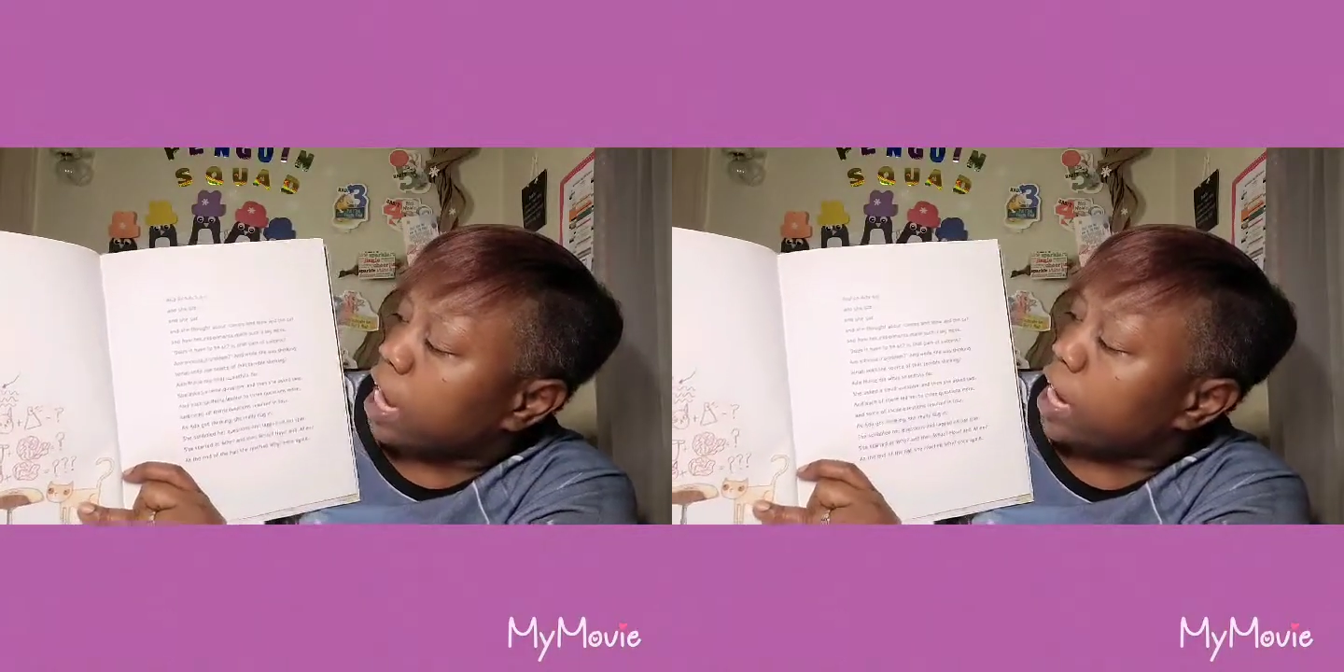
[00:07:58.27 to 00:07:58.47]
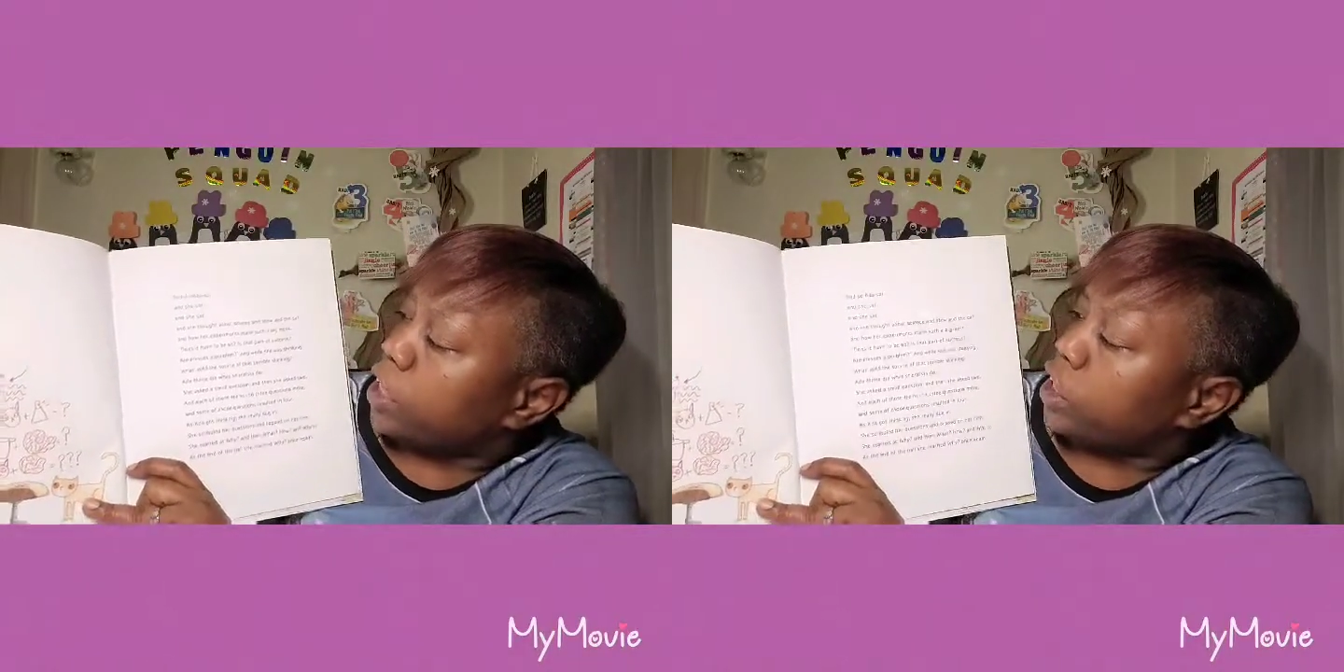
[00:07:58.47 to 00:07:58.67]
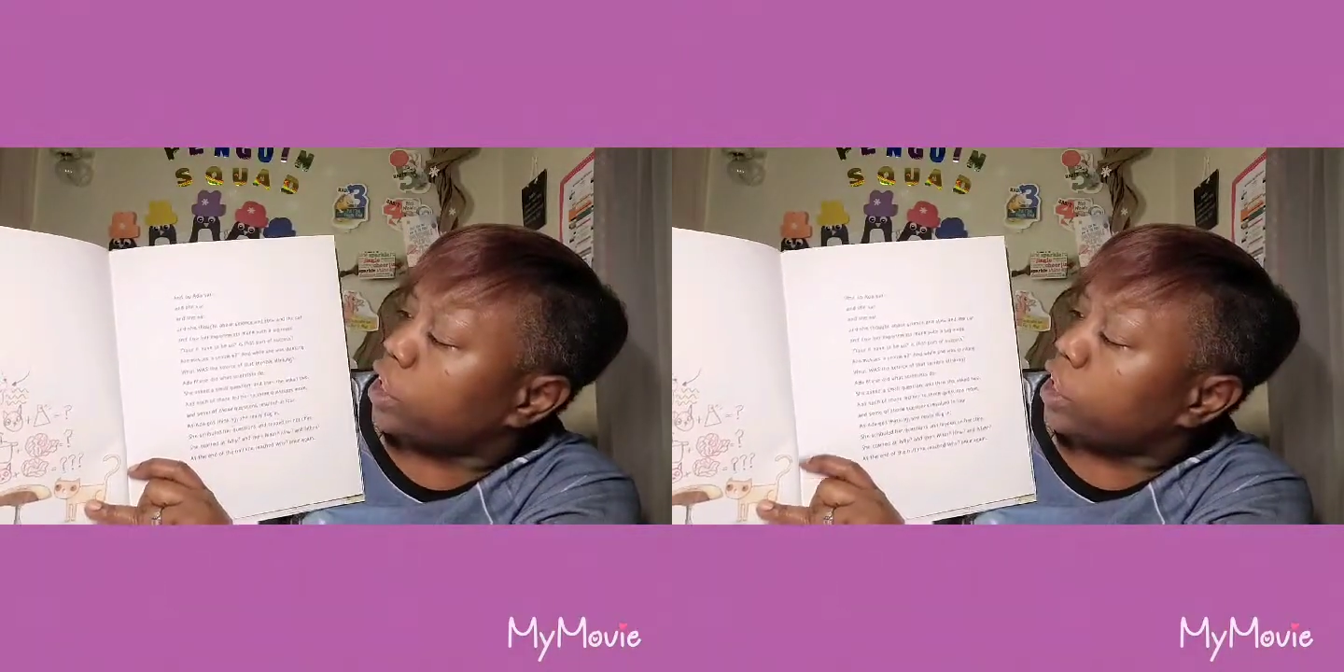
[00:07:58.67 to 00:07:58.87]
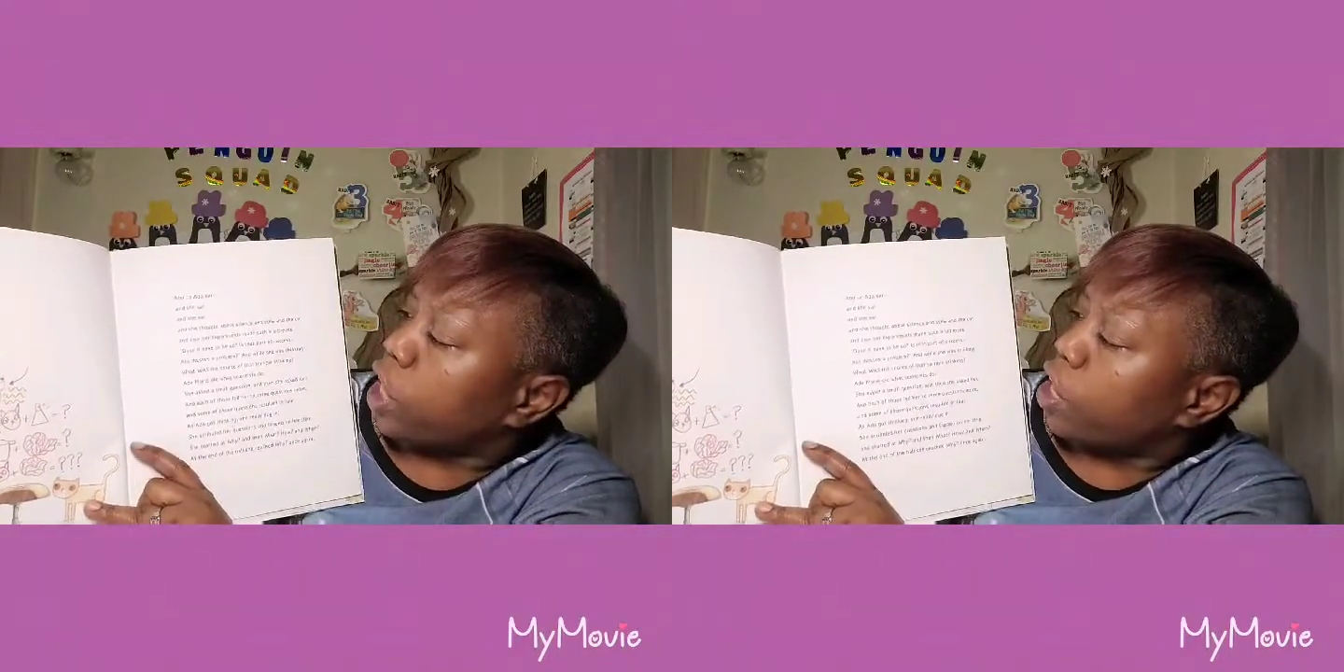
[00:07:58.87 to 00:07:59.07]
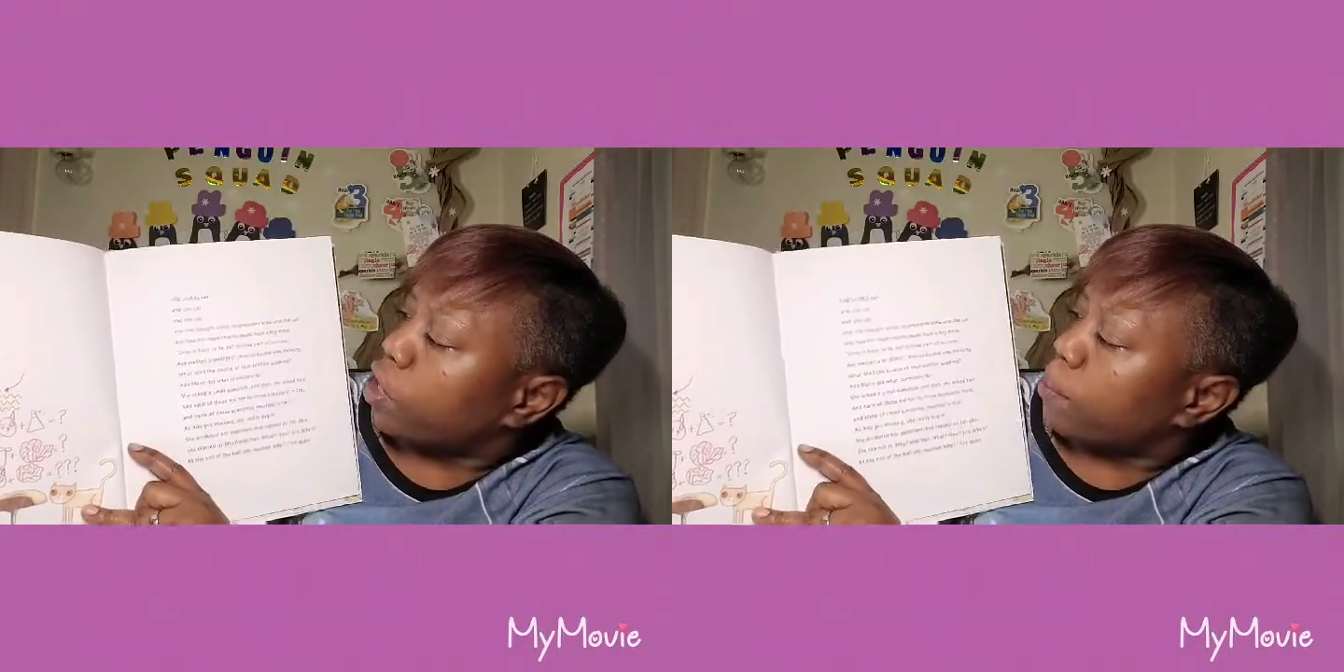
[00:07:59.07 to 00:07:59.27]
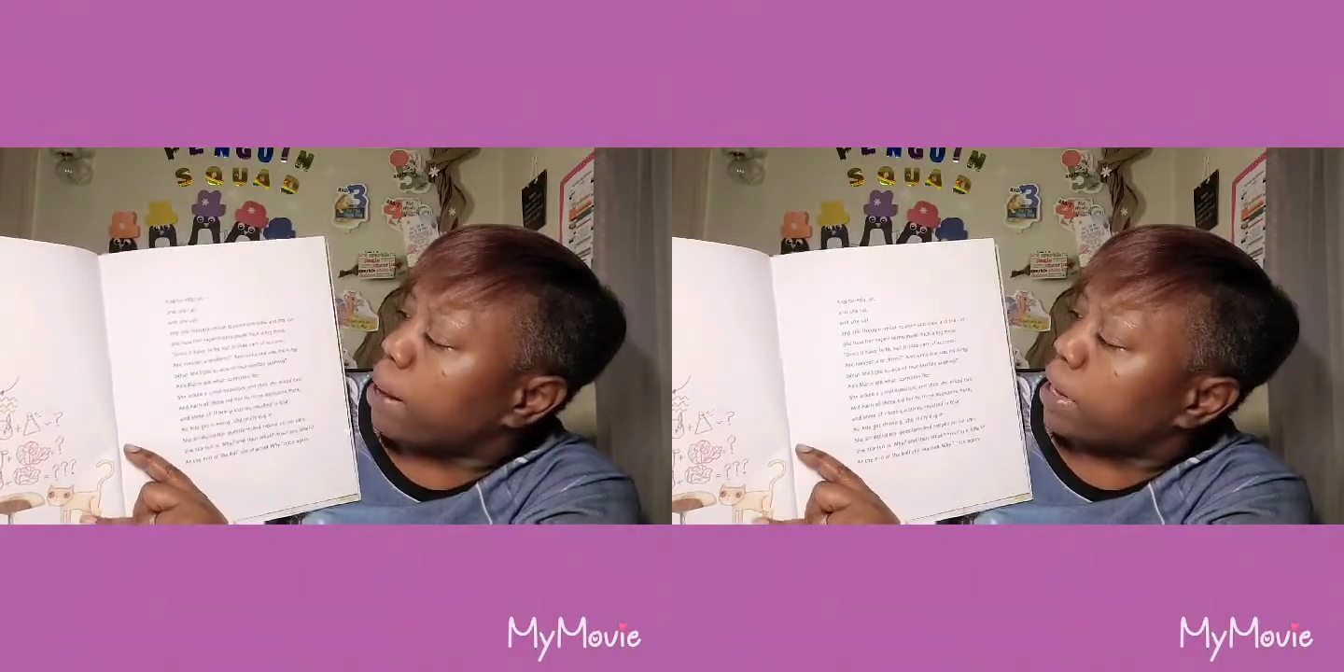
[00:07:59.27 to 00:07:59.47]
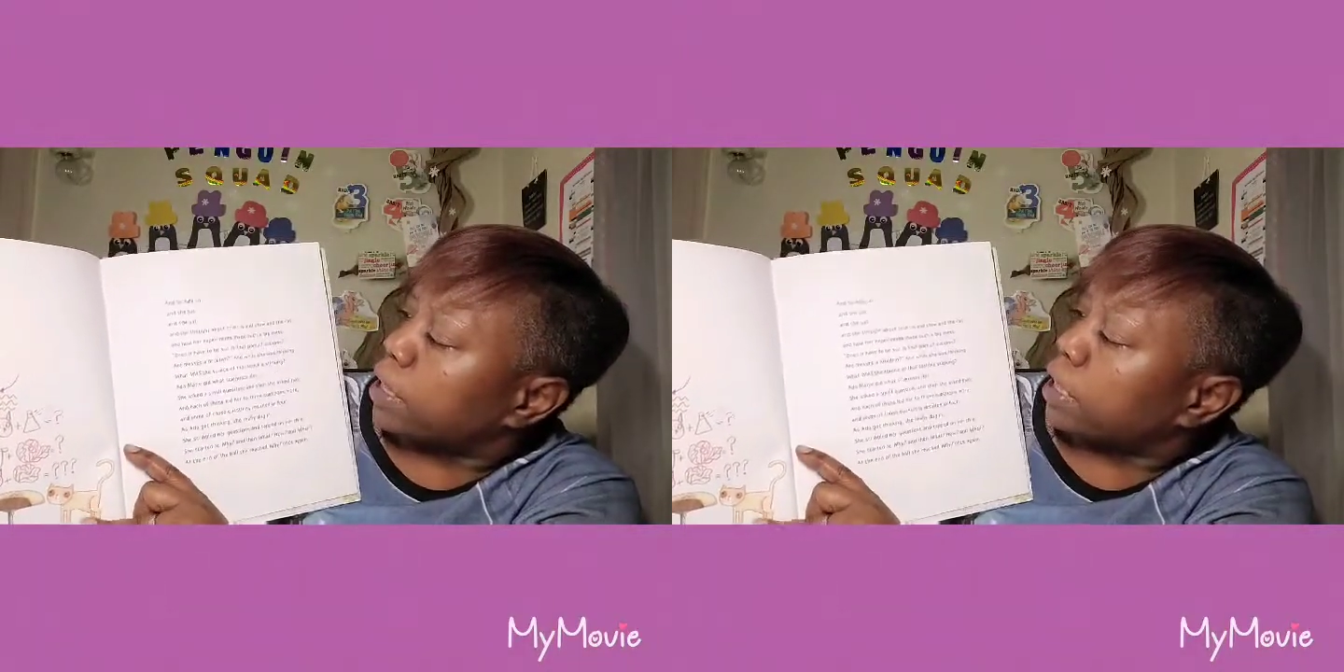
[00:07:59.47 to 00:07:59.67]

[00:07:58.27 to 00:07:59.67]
and she thought about